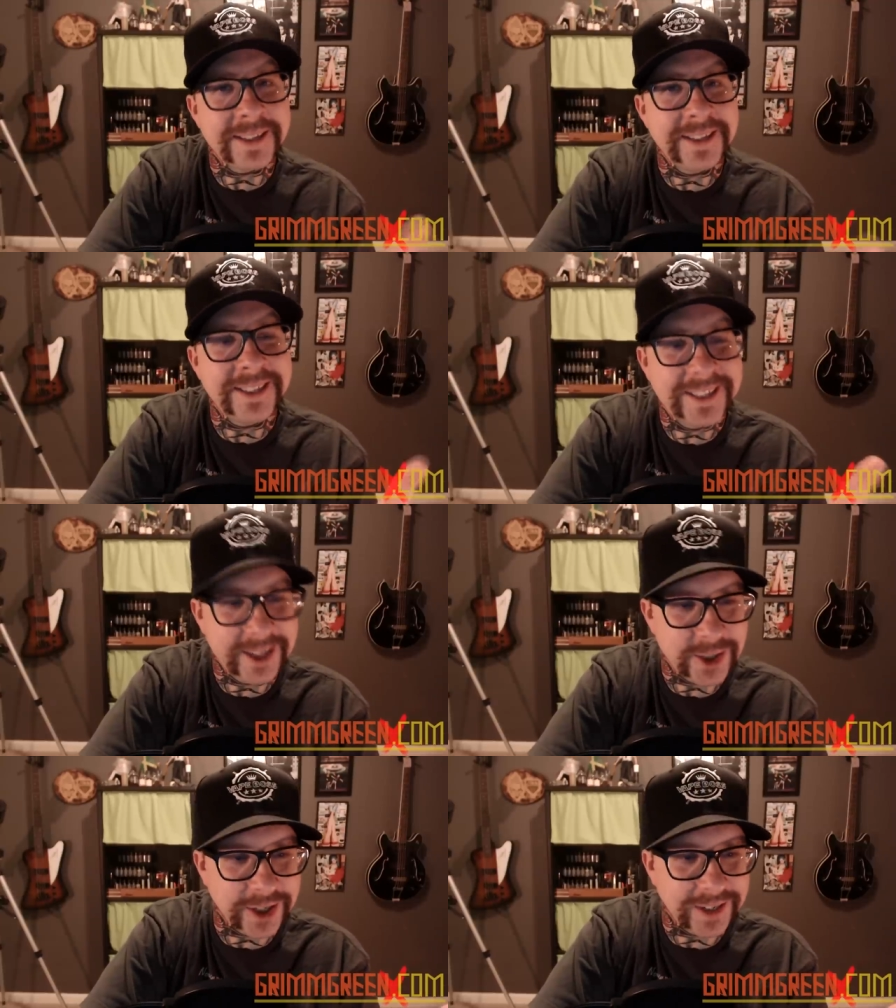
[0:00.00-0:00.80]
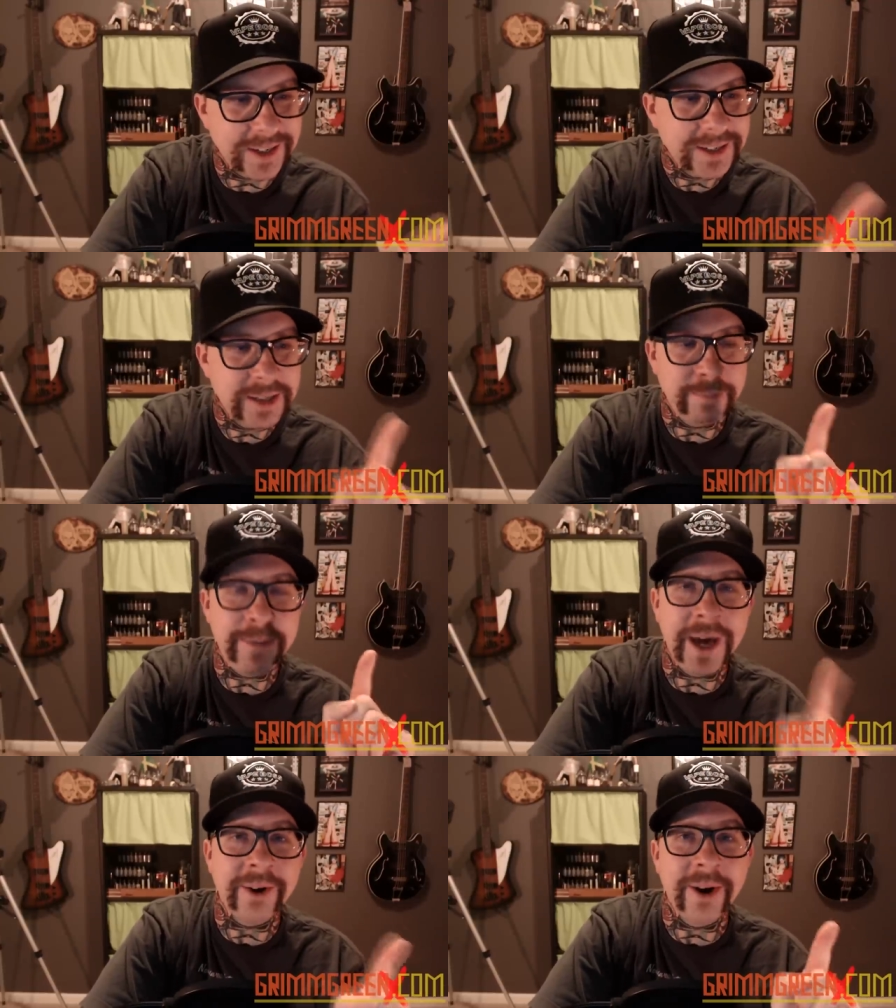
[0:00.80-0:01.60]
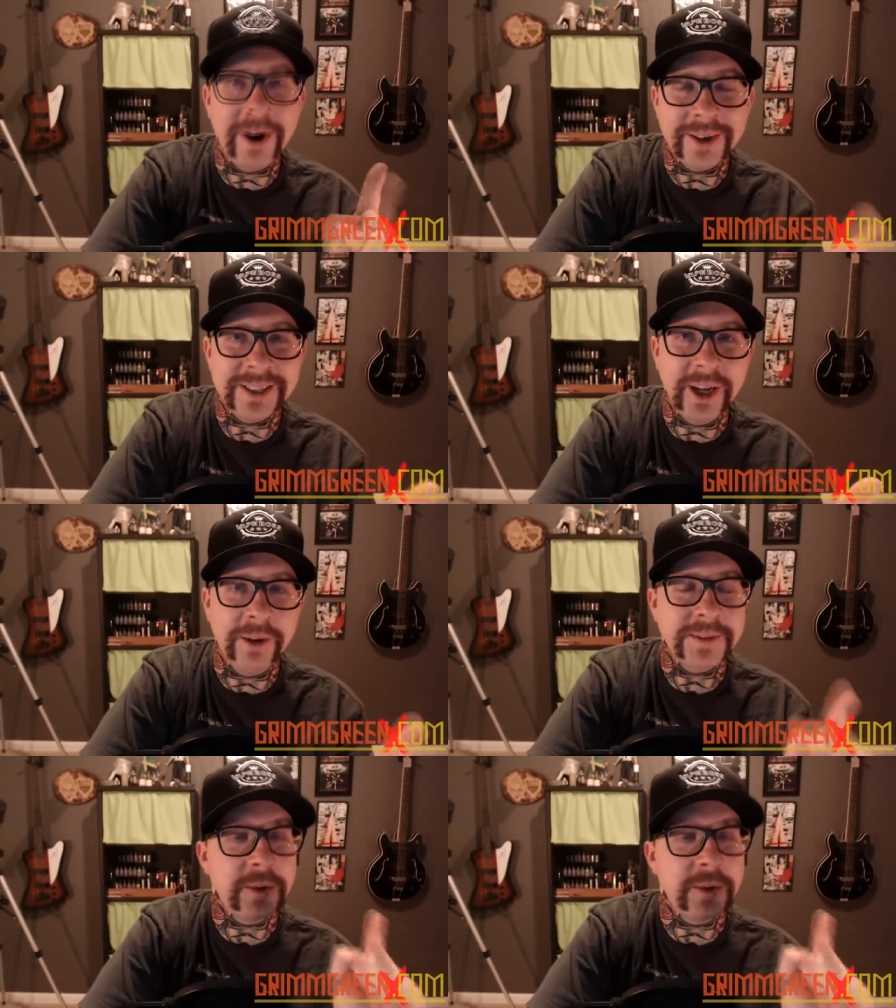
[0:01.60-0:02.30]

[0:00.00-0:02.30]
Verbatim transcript: decision to better ourselves.